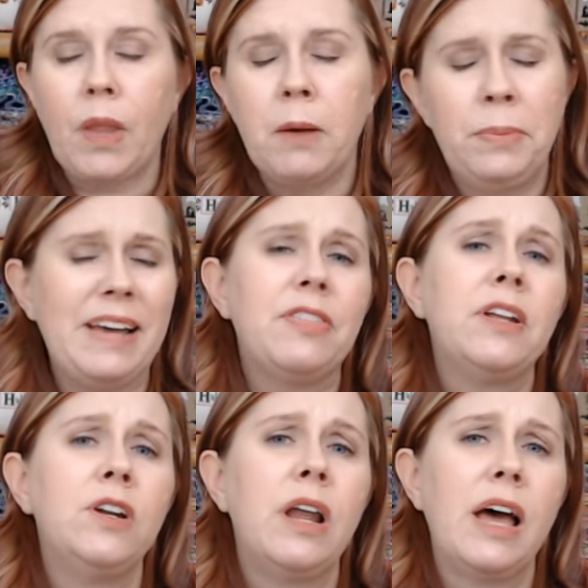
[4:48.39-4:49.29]
but at
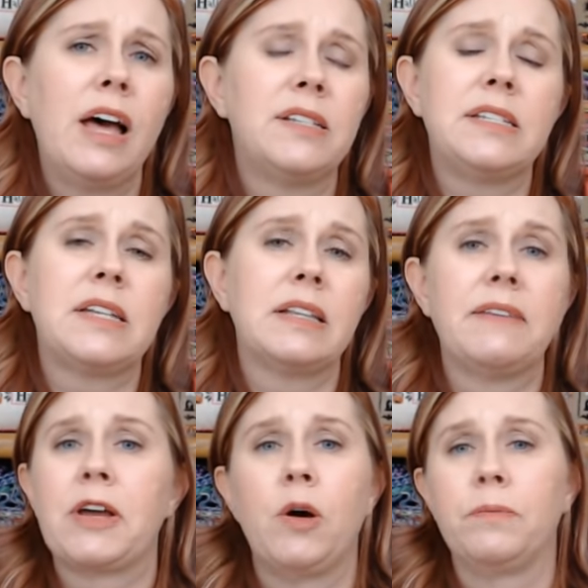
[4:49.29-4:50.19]
the assisted
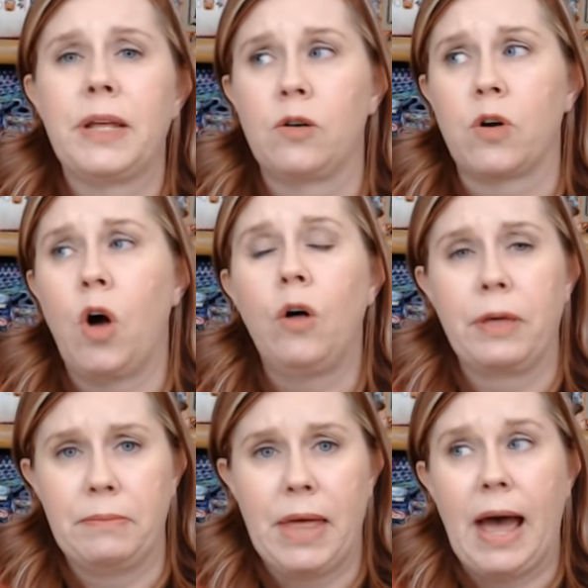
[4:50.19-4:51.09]
living home, they don't call
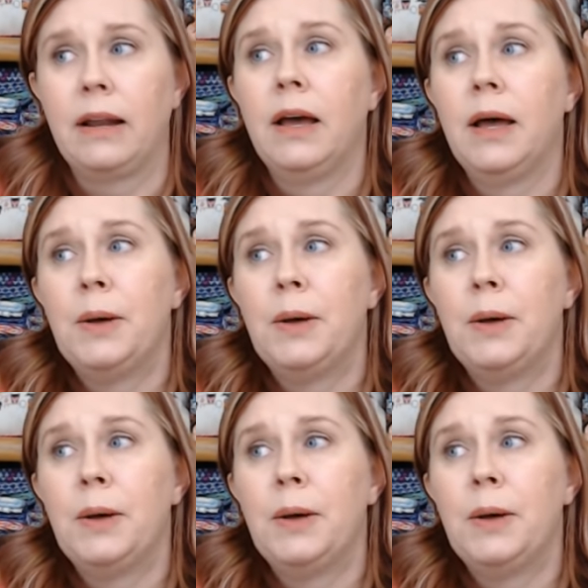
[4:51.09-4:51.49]
them that.